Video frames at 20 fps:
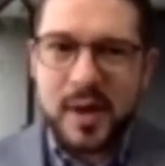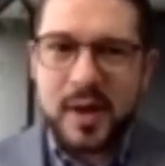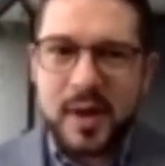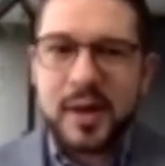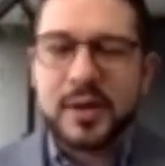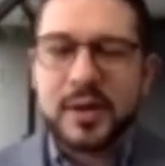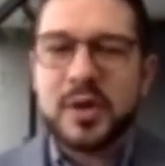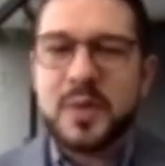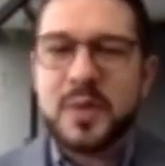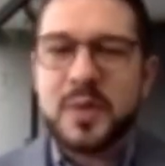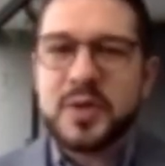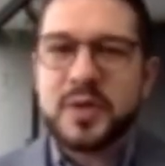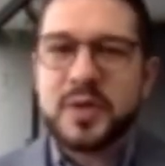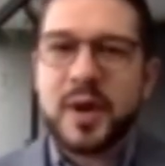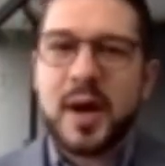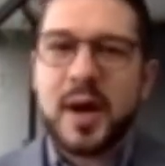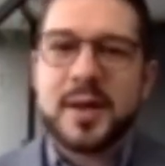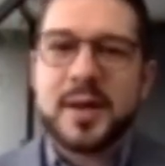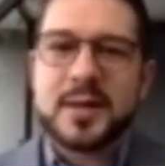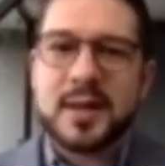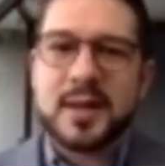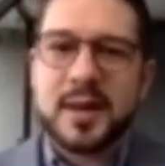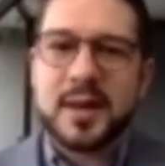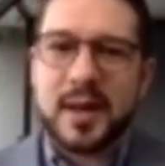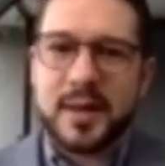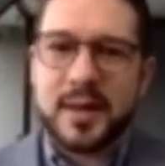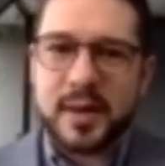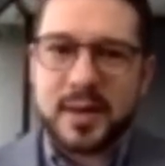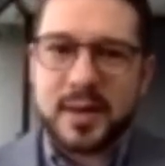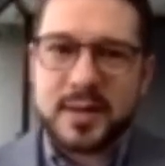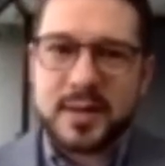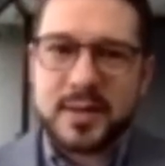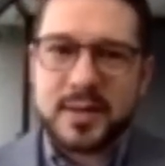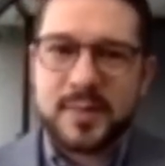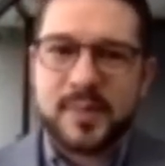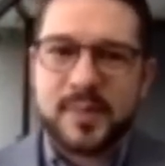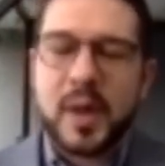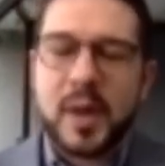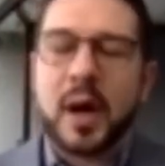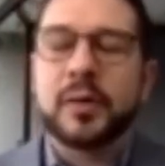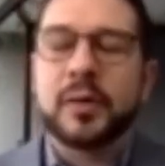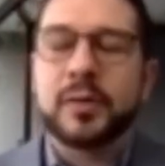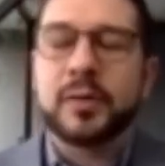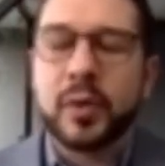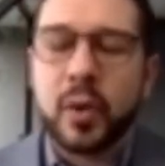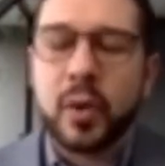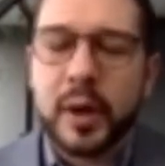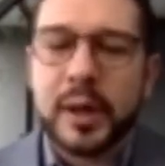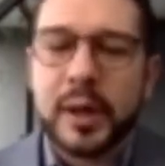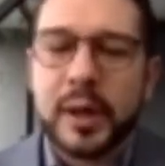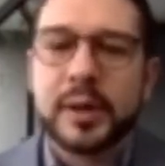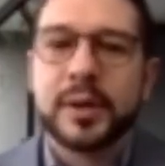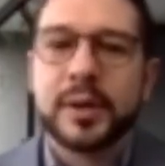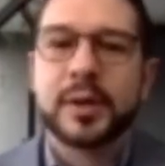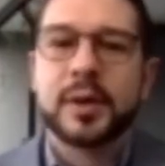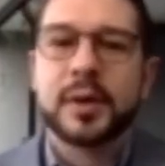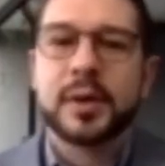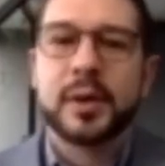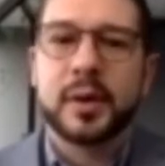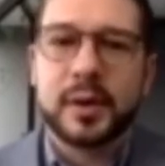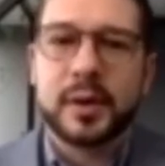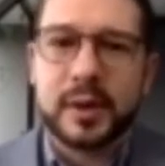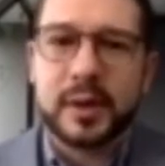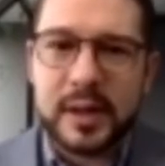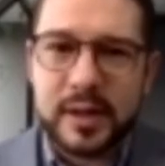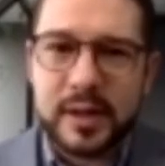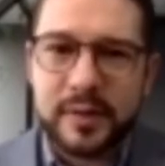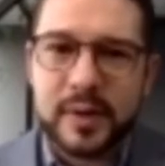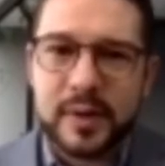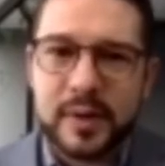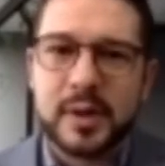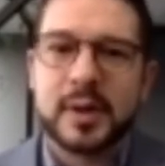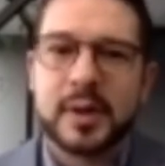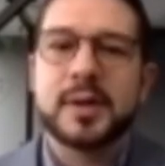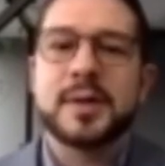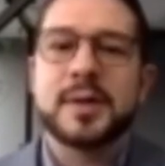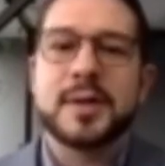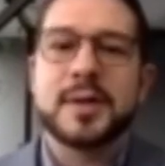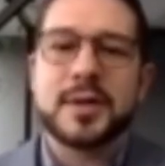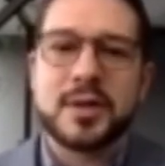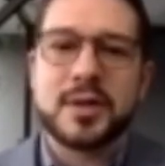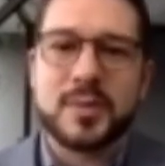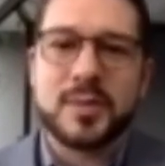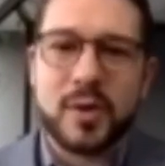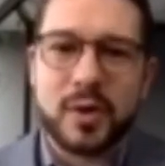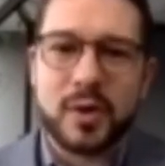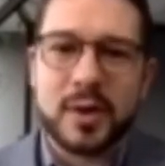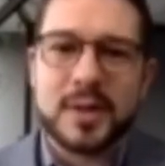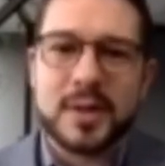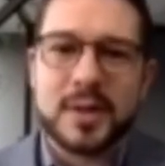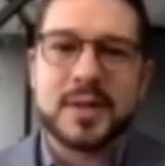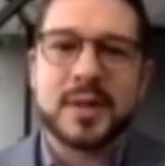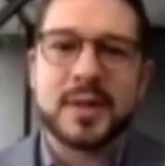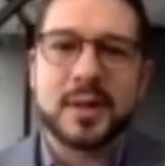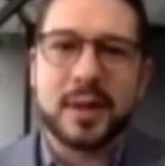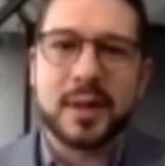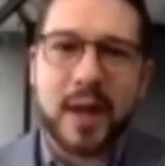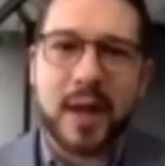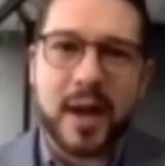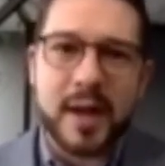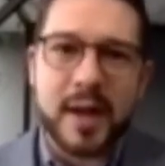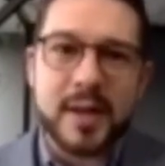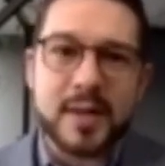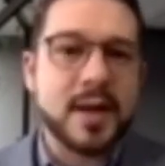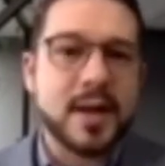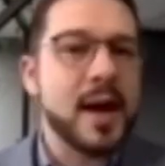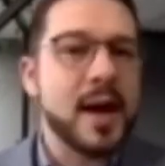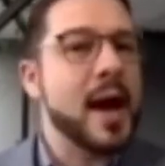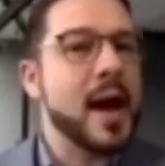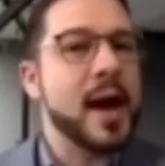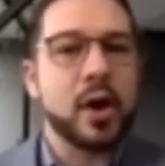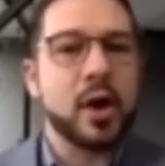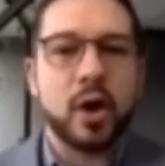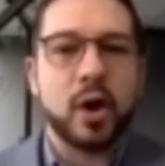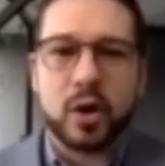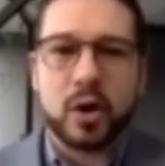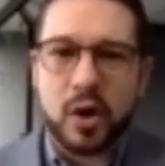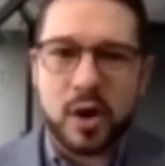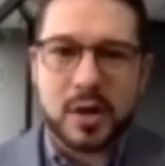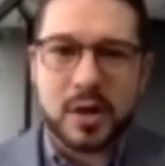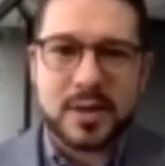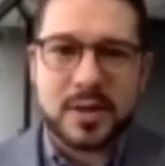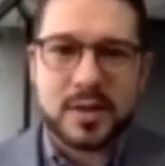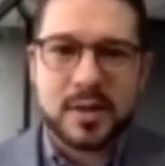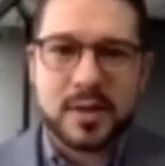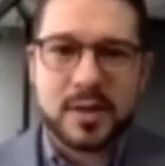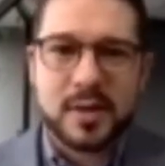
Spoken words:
In terms of honesty and ethics, avoid even the smallest lies at all cost.